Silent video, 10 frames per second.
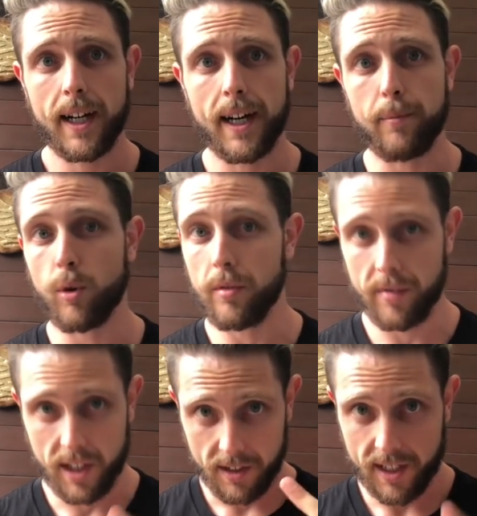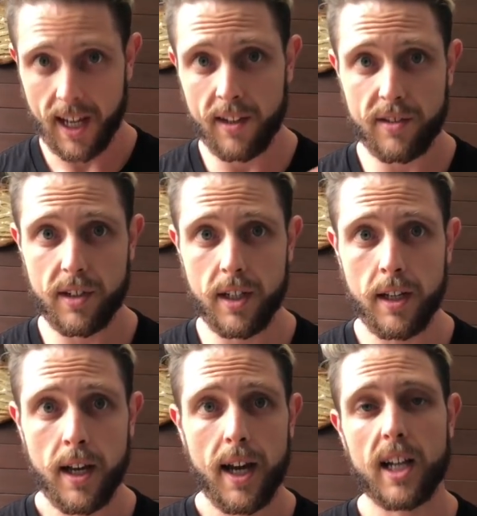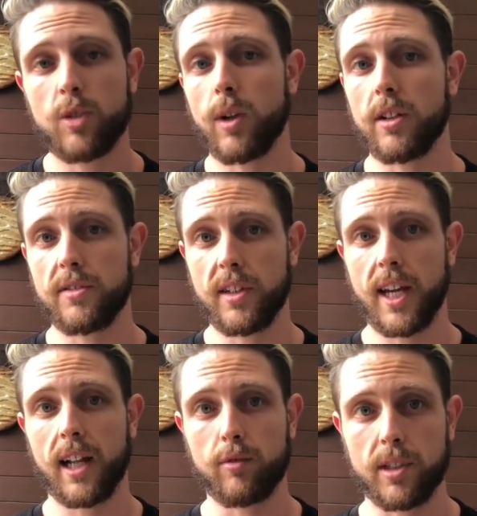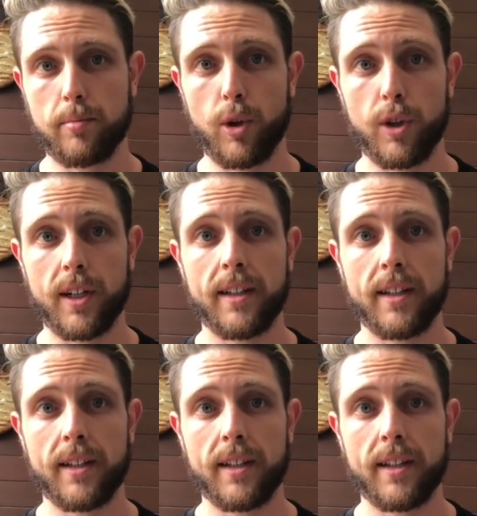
the intensity, as well as the calories burned.